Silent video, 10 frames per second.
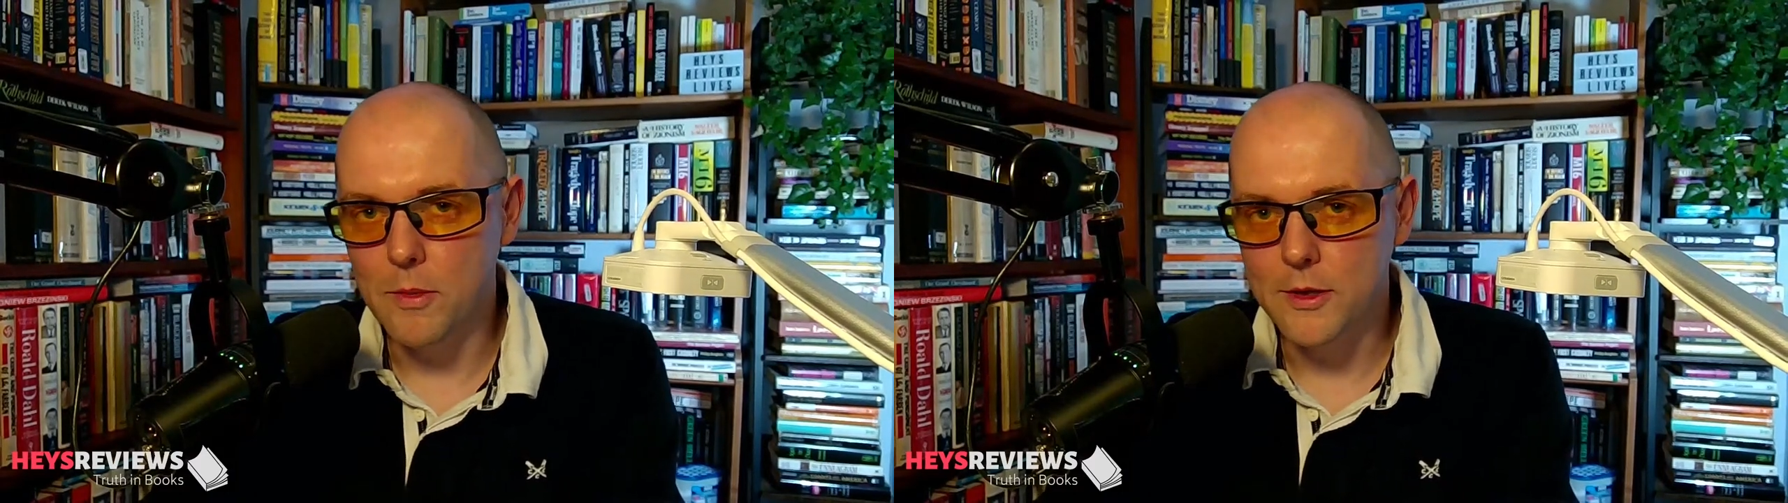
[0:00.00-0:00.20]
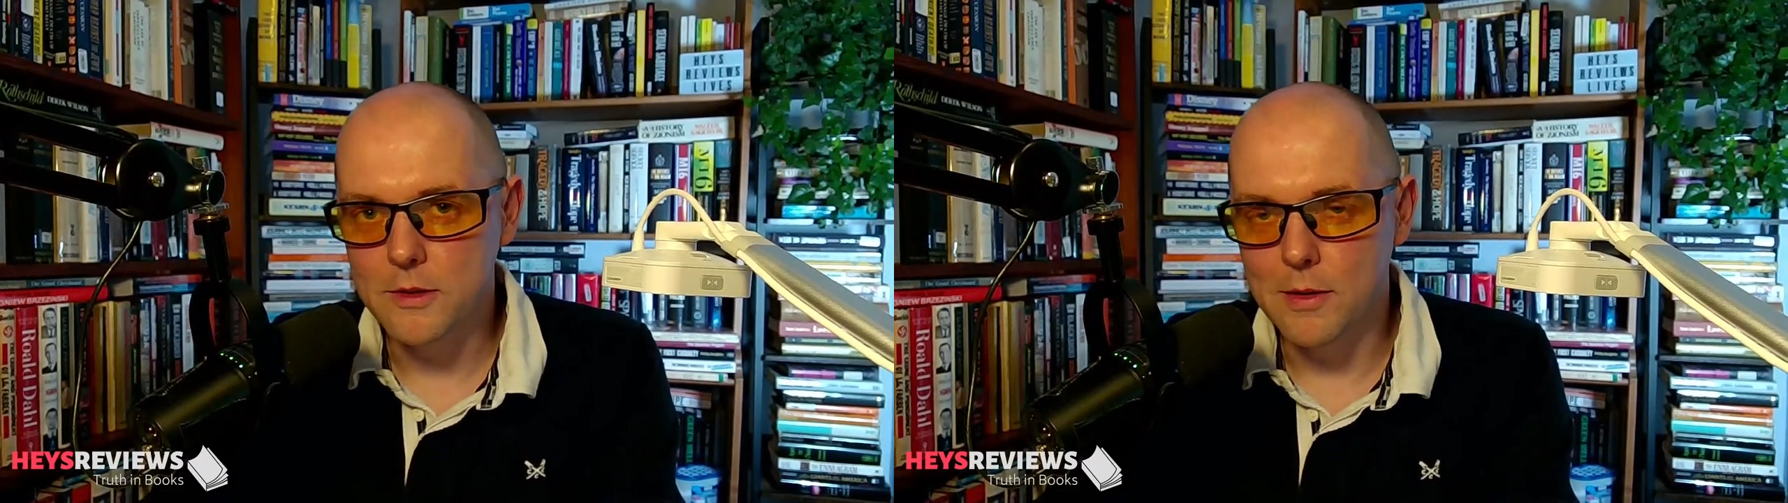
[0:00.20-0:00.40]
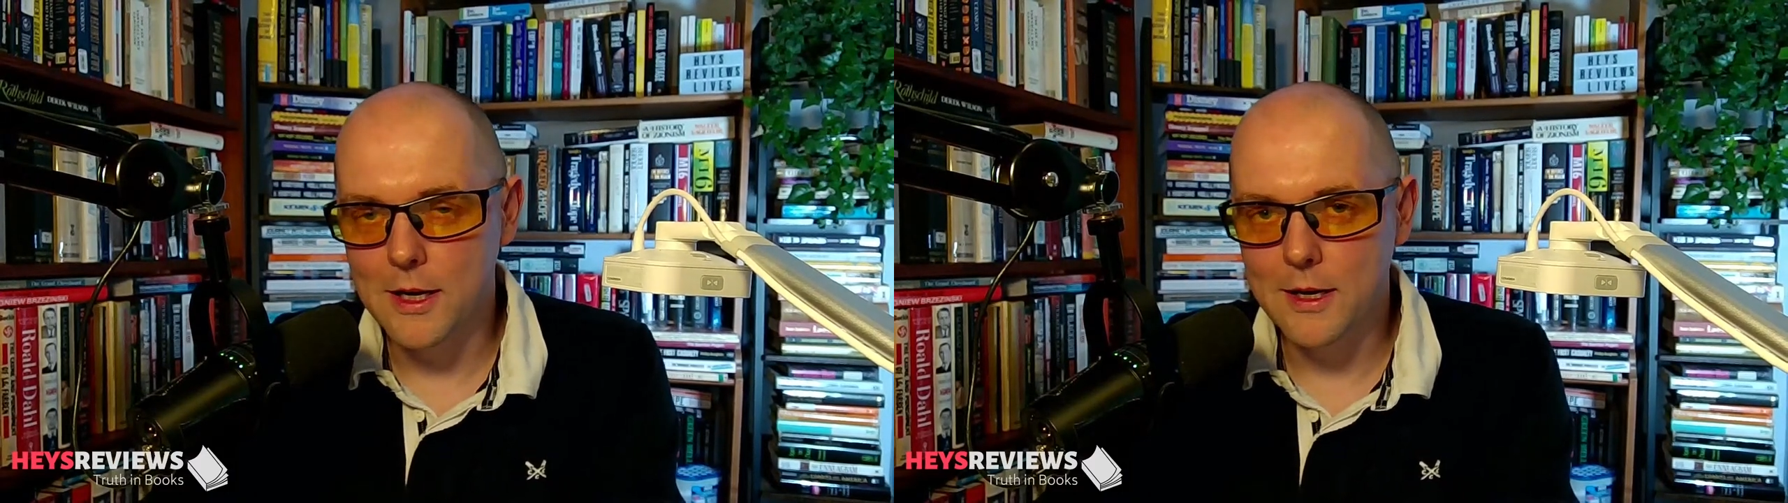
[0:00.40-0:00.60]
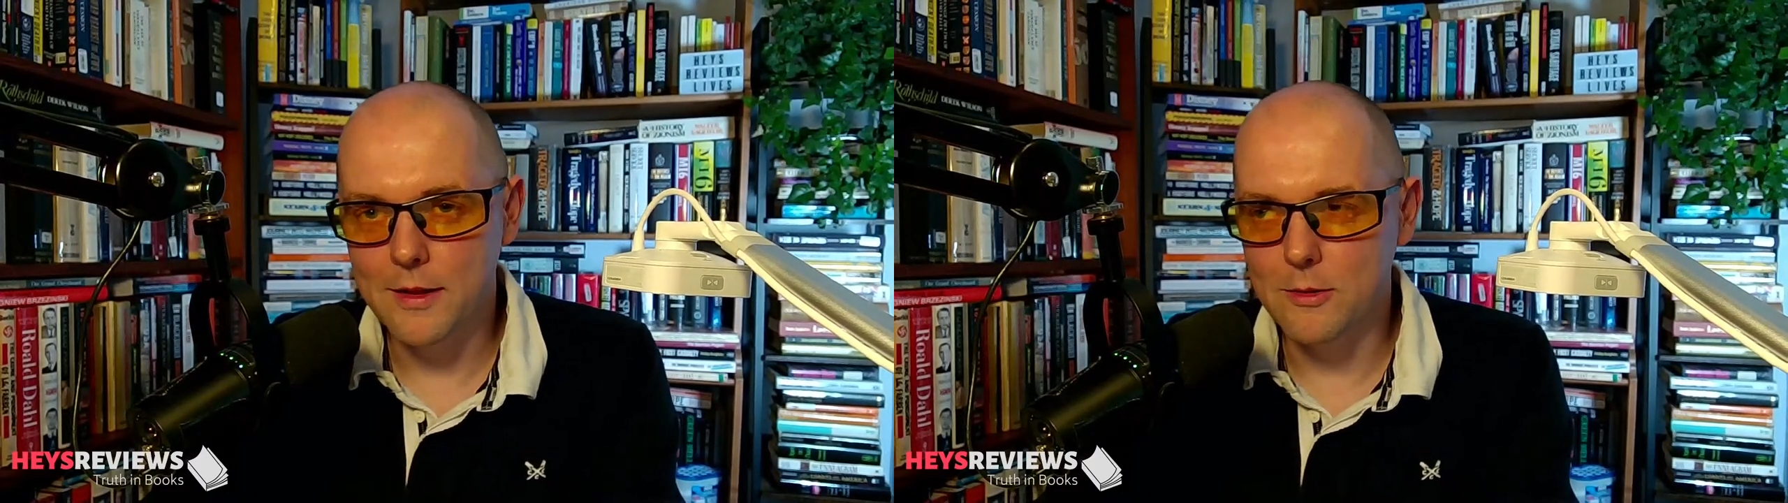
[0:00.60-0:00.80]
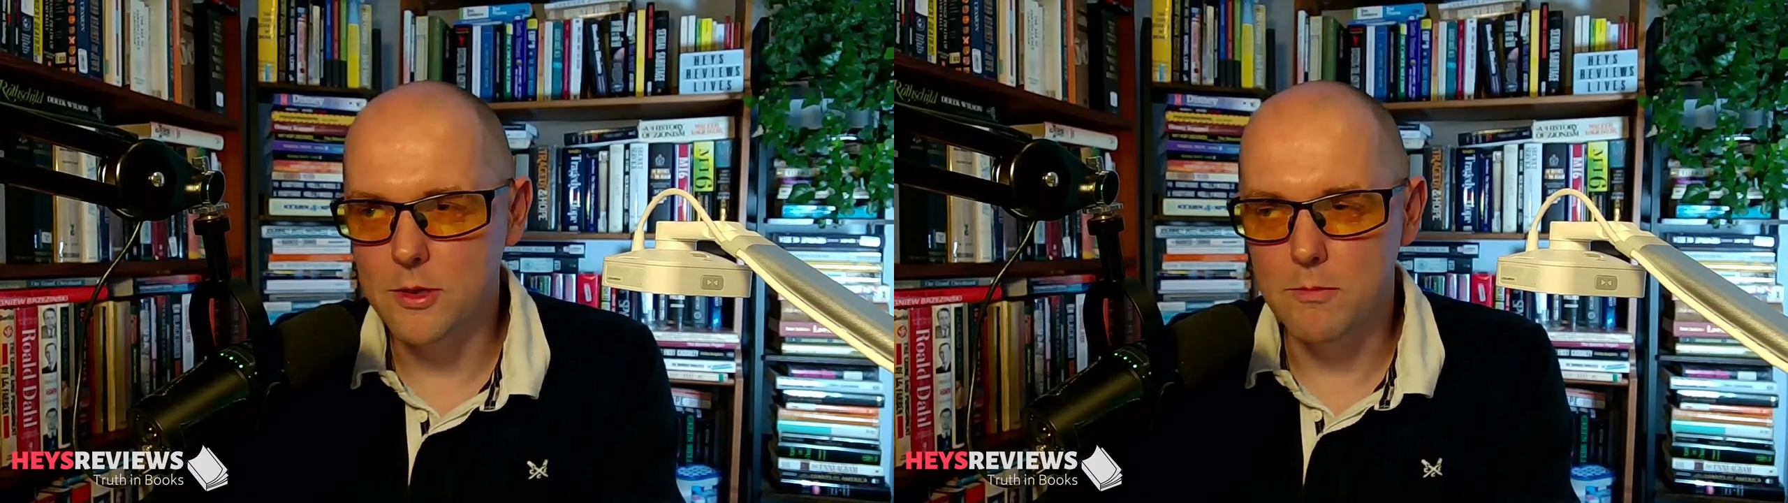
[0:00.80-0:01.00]
motorbike. I
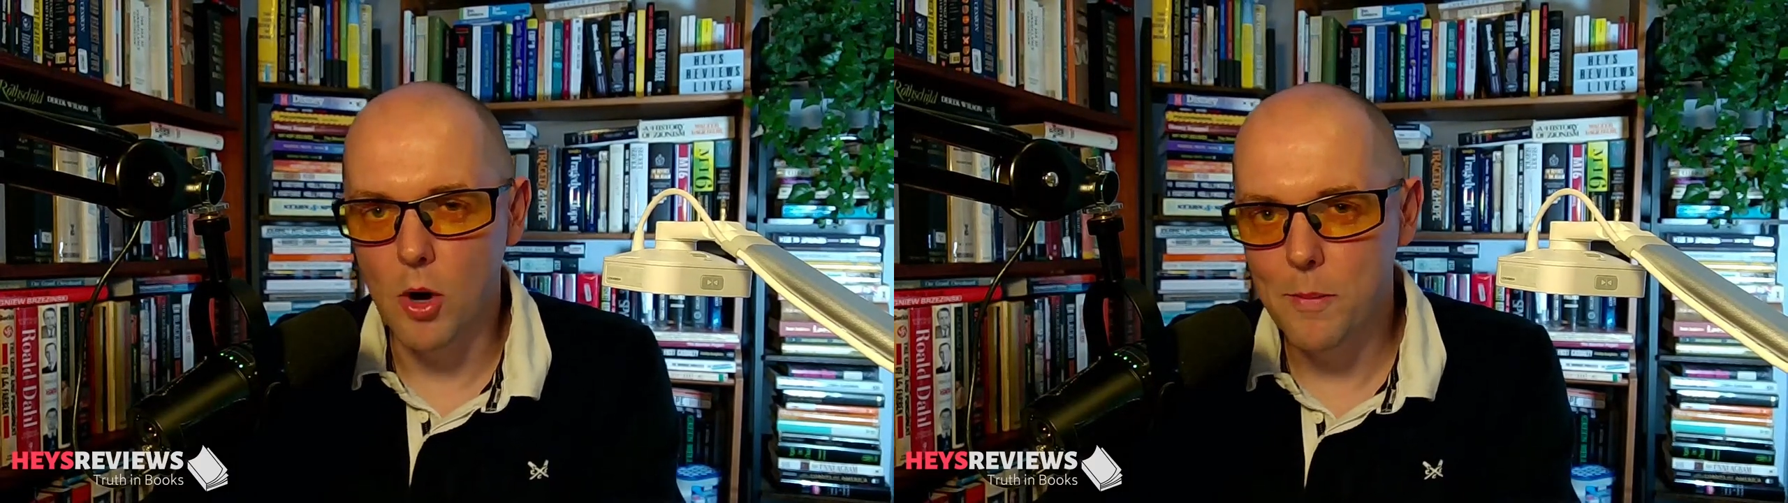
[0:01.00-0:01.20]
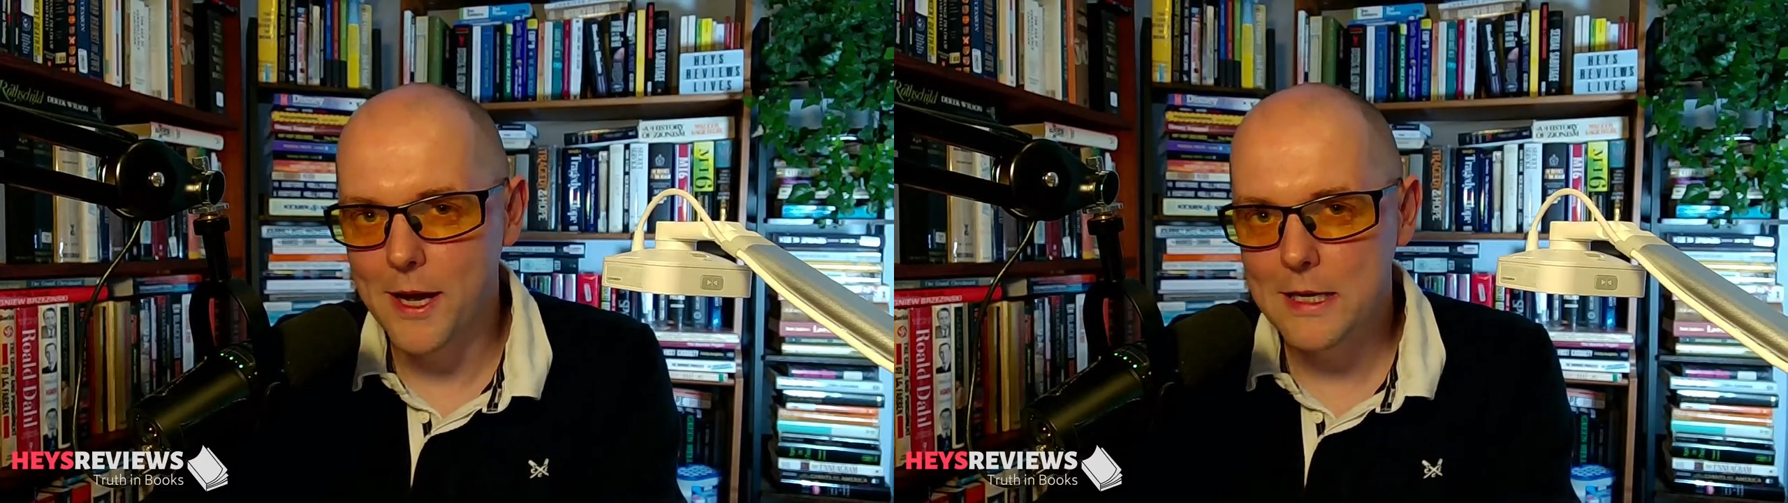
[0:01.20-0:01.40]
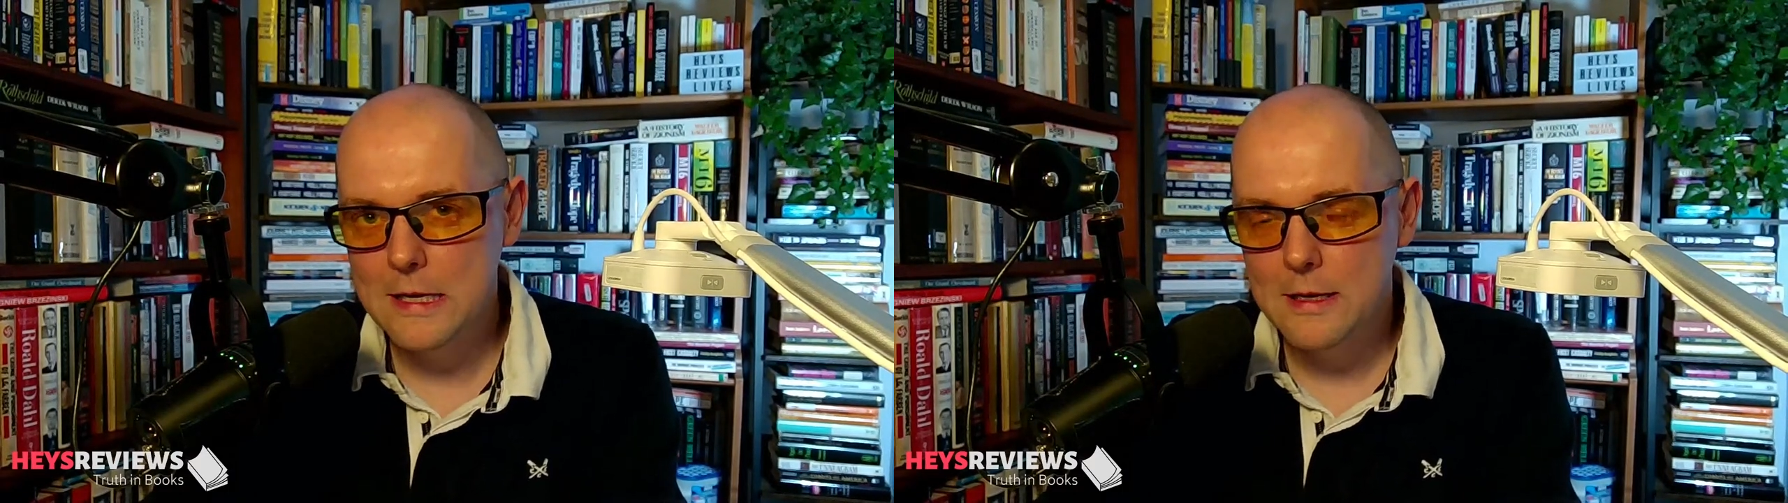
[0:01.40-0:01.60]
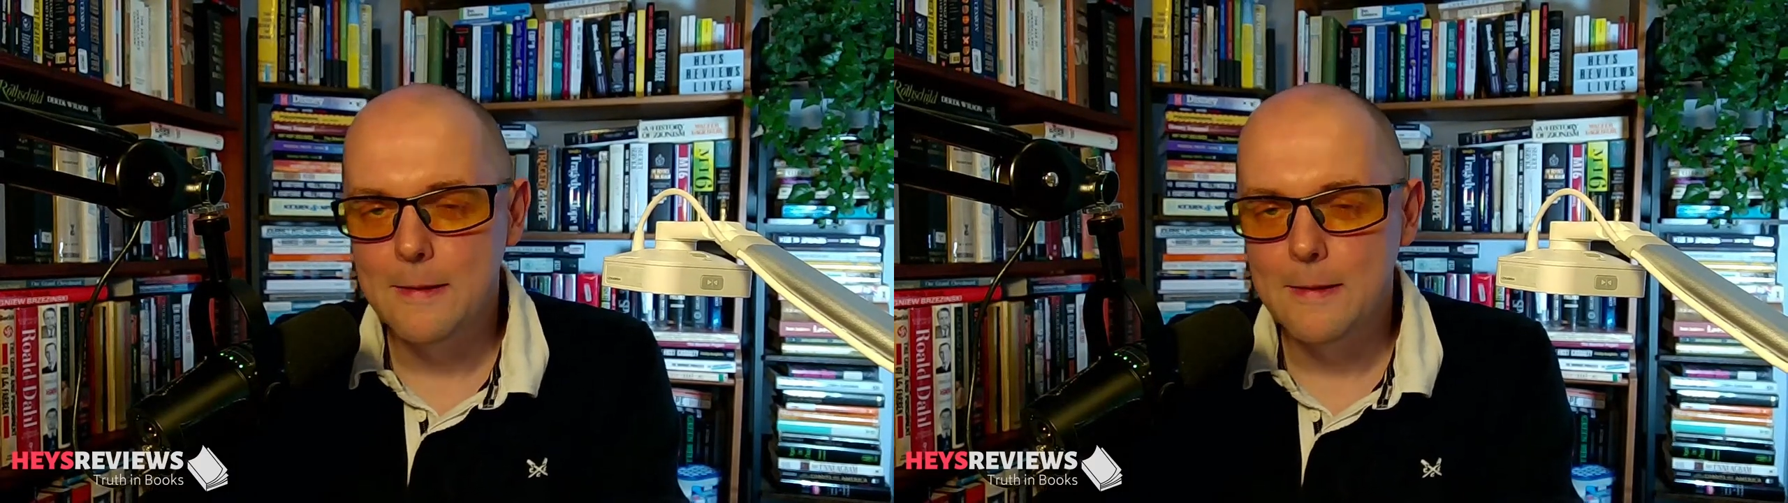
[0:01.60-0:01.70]
think it was a moped.